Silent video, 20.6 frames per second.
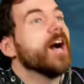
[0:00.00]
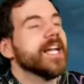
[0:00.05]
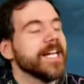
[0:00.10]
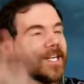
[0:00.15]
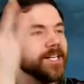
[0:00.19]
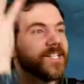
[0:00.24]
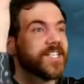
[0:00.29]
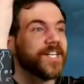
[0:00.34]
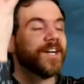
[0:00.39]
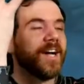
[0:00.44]

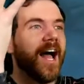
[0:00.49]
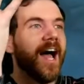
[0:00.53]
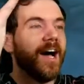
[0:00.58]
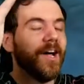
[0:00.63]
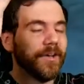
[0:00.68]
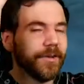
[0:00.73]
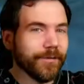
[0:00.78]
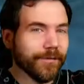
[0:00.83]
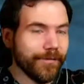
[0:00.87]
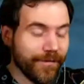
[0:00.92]
here's your
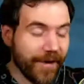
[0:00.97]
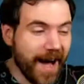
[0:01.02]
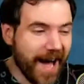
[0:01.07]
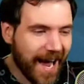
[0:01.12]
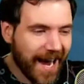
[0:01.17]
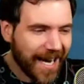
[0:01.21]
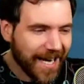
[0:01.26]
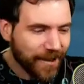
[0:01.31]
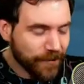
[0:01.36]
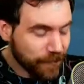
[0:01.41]
health.
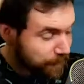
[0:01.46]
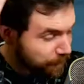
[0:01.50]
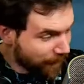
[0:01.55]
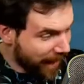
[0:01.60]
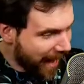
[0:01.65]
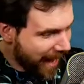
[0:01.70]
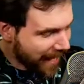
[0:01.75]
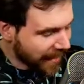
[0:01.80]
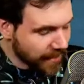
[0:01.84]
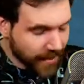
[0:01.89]
Fine,
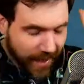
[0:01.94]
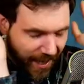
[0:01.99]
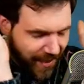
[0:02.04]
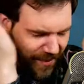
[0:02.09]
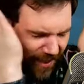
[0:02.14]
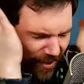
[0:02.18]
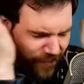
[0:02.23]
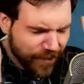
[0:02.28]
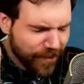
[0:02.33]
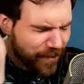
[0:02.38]
fine. I
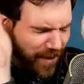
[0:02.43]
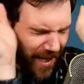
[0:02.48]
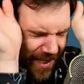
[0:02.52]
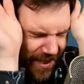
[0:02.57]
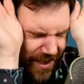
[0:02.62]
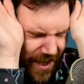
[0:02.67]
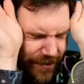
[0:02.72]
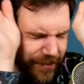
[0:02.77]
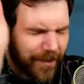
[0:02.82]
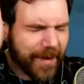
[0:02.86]
love him. I
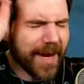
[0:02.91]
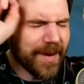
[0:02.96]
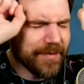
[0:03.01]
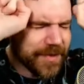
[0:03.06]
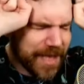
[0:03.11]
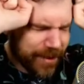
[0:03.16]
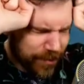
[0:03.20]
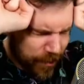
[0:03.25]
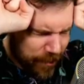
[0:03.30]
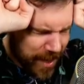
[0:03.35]
love him. I have to
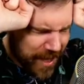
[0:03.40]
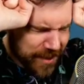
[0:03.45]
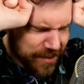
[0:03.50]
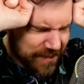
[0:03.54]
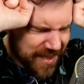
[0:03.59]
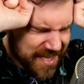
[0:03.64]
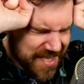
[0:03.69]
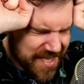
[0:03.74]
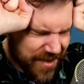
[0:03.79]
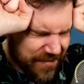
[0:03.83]
keep reminding
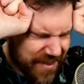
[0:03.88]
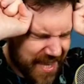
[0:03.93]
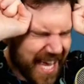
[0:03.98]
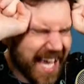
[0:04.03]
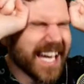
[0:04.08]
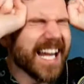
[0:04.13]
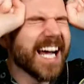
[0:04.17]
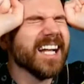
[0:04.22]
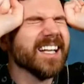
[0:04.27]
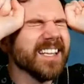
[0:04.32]
myself of that.
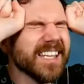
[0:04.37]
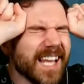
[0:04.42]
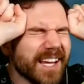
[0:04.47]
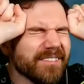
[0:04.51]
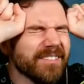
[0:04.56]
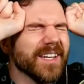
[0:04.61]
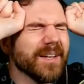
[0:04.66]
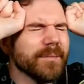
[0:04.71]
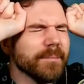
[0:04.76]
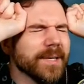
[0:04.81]
I love
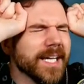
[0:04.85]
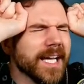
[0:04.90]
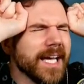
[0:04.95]
him.